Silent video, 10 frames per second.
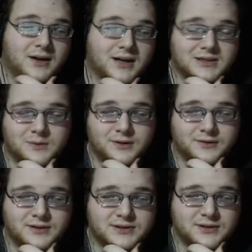I
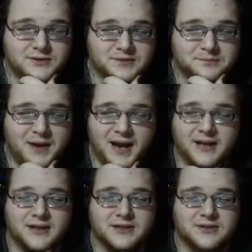swallowed a surge of
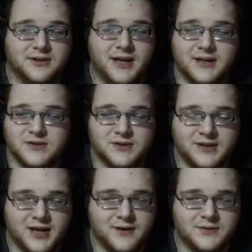panic and took extra
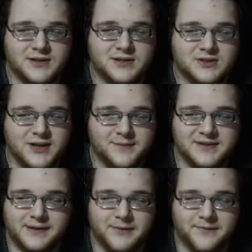care with each step,
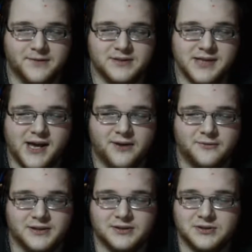setting my foot
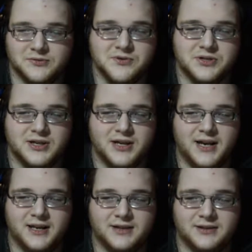down with
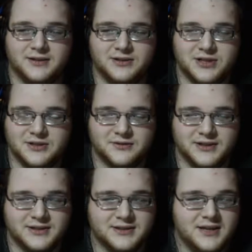excruciating
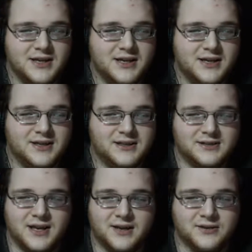gentleness.
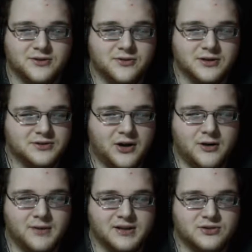Sand crunched
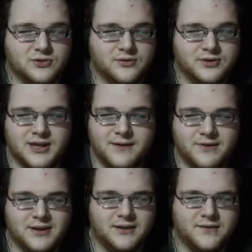under my soles,
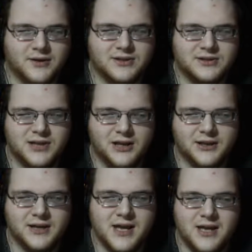everything felt
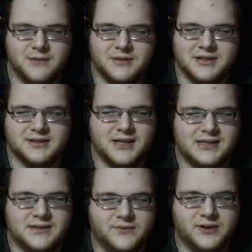solid, but the
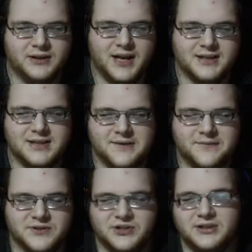sense of glassy
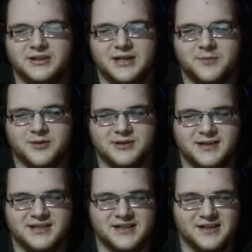fragility
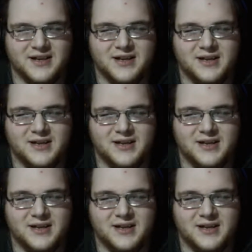persisted.